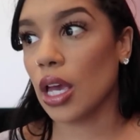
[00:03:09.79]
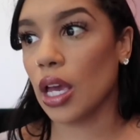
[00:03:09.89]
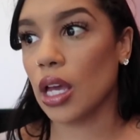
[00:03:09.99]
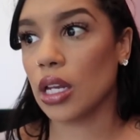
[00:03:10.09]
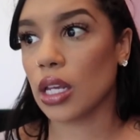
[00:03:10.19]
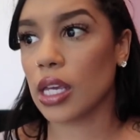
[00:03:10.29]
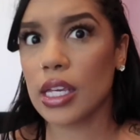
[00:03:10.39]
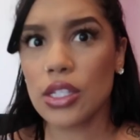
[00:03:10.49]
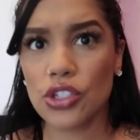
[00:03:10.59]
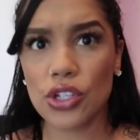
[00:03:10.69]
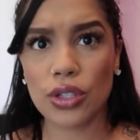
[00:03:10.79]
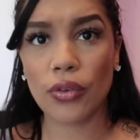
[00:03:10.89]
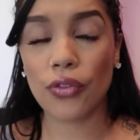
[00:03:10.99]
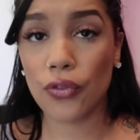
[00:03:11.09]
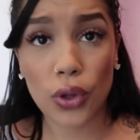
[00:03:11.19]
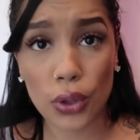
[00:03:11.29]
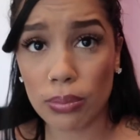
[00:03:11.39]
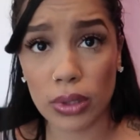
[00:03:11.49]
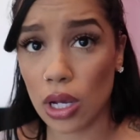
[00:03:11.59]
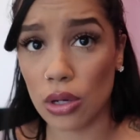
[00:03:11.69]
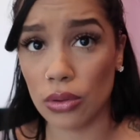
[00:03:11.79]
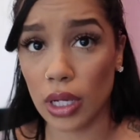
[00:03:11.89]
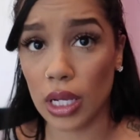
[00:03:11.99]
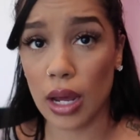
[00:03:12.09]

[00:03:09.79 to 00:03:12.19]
and he's just full-blown,